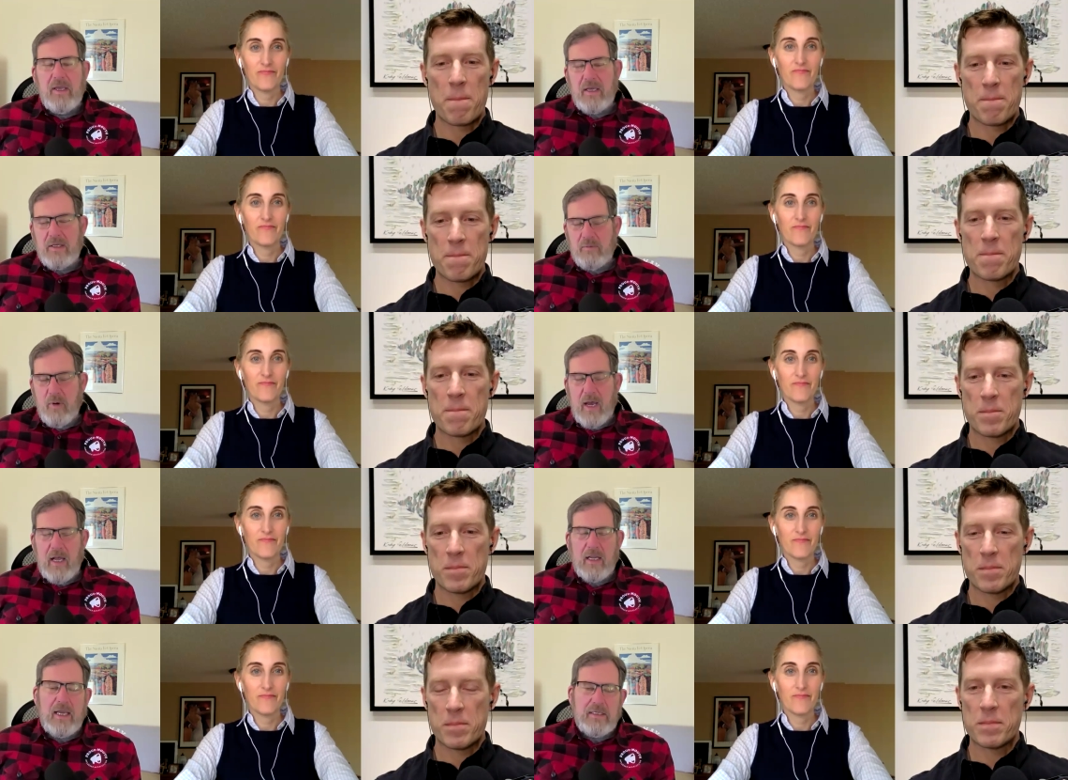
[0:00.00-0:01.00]
Speaker 1: as
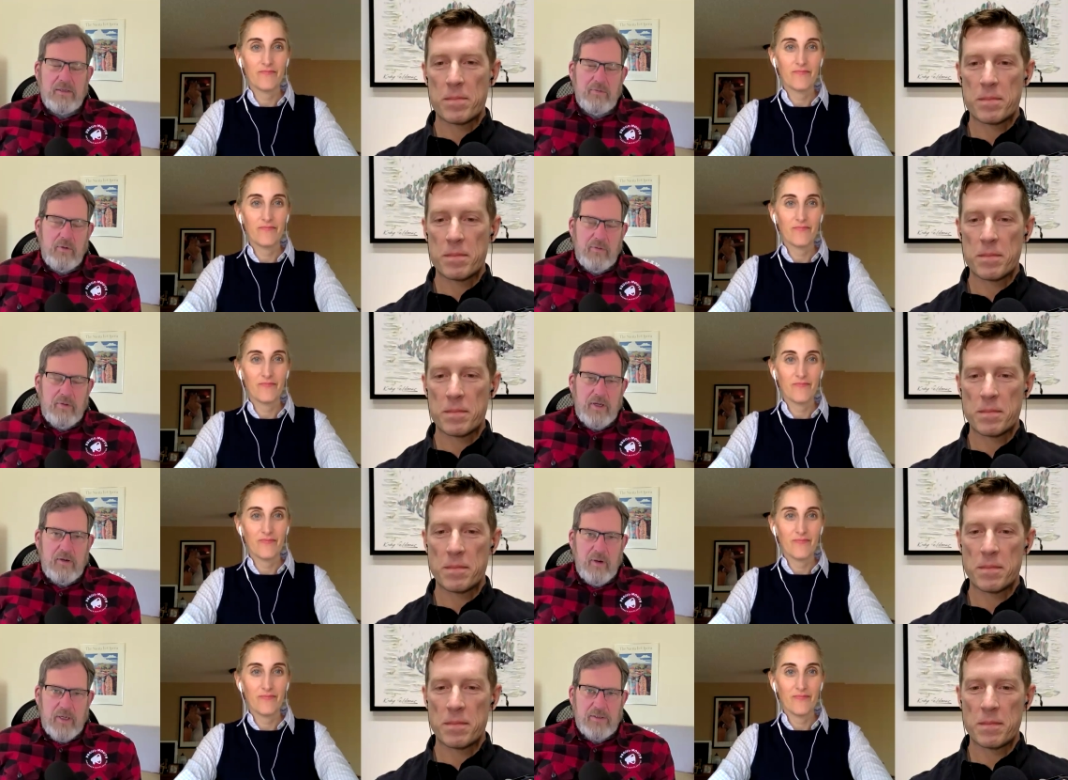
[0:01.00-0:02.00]
well as if you have any
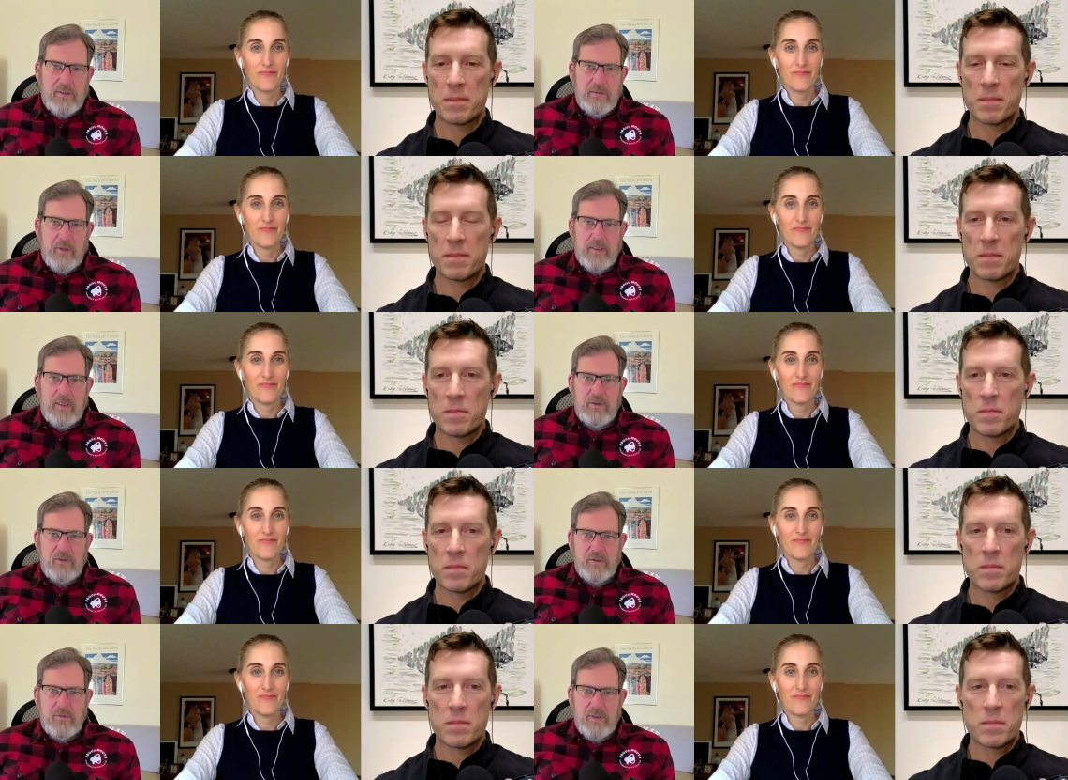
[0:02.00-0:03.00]
questions about the
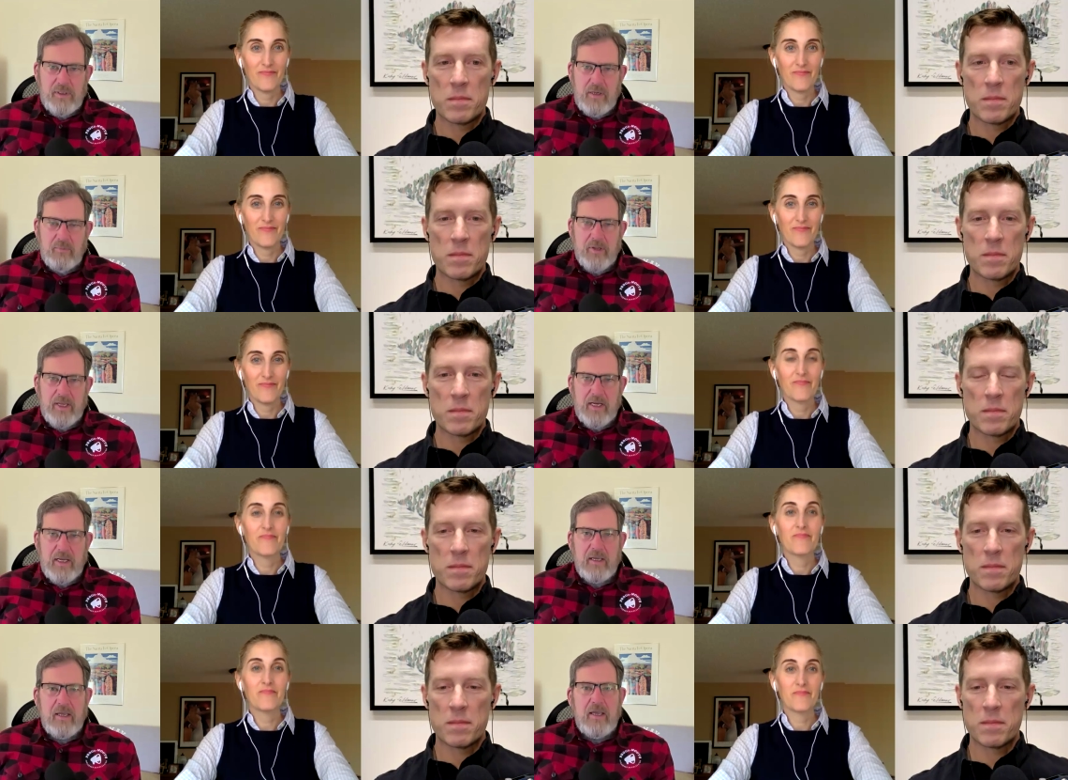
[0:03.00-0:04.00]
issues of estate planning